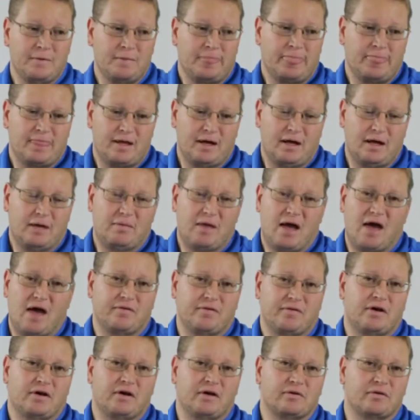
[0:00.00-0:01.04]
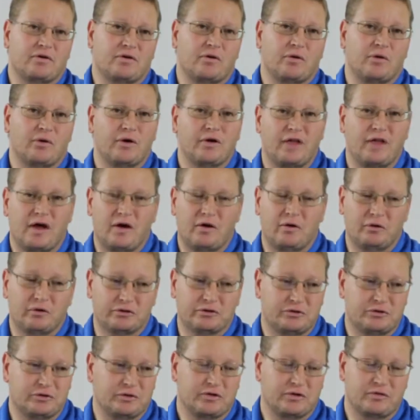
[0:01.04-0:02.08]
Having to uncoil that whole
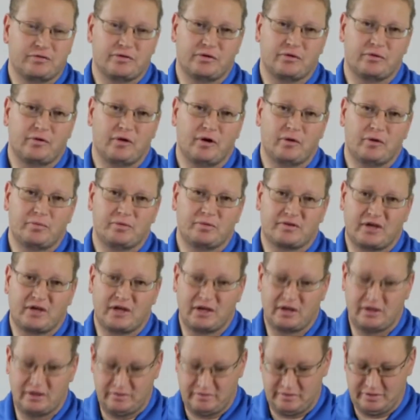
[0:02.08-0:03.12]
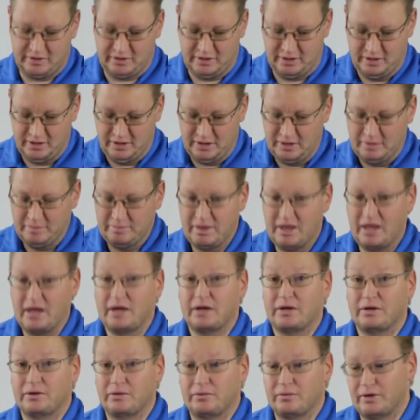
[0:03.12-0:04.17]
200-foot rope is kind of a
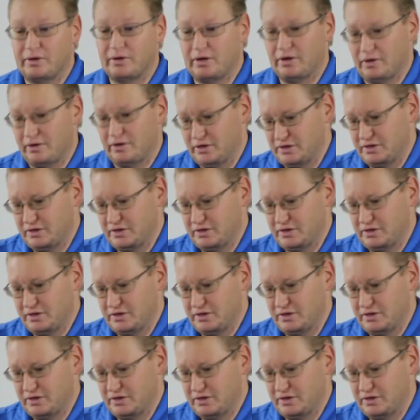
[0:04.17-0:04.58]
pain in the rear.